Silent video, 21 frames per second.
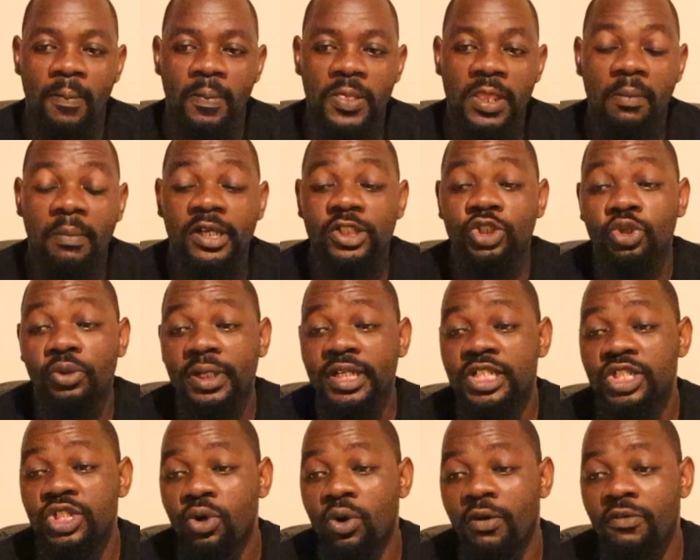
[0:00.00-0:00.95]
the
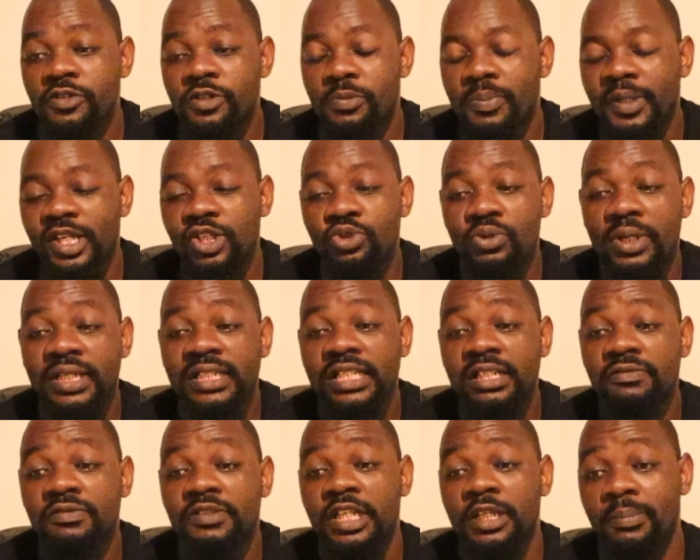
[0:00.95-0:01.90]
majority of spiritual
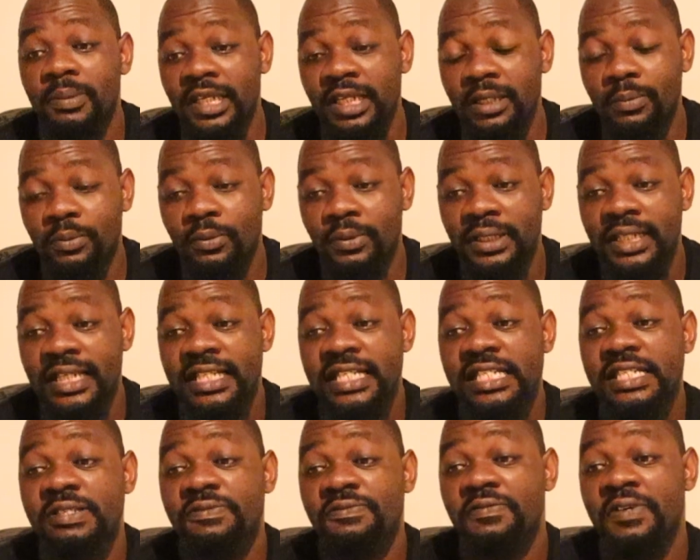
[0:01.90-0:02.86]
gifted people they
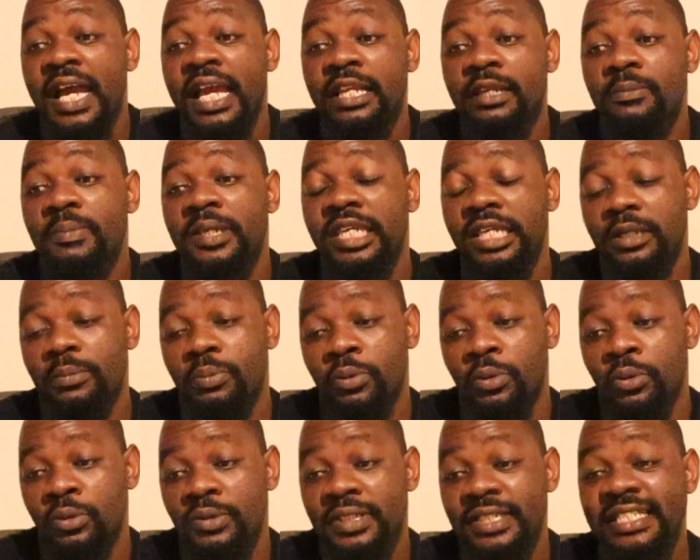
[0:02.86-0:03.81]
just find
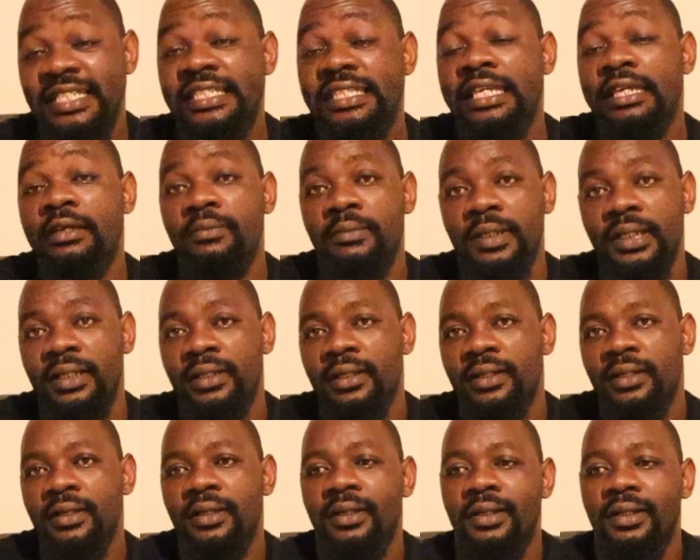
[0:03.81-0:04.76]
people
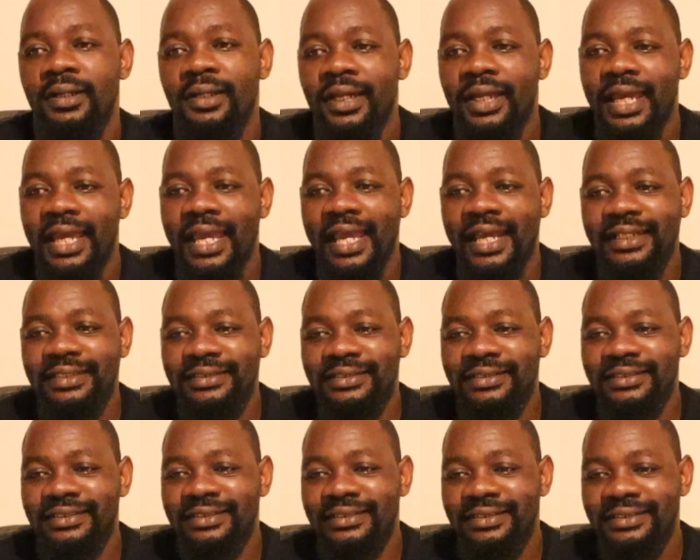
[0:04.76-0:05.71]
steaming
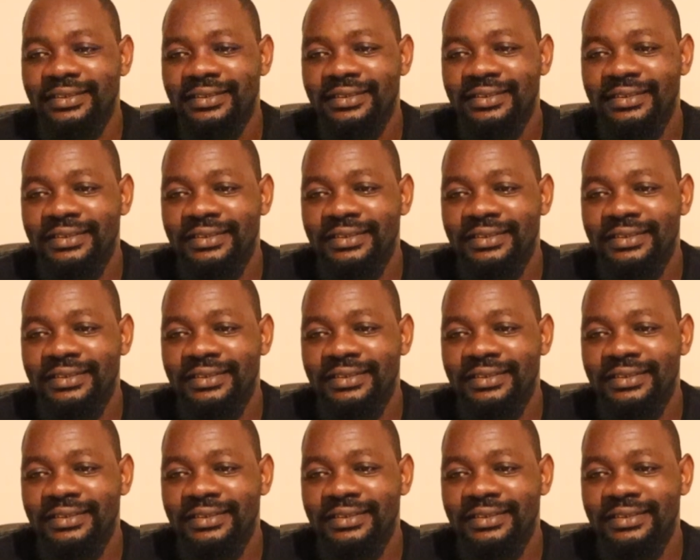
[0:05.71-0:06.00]
and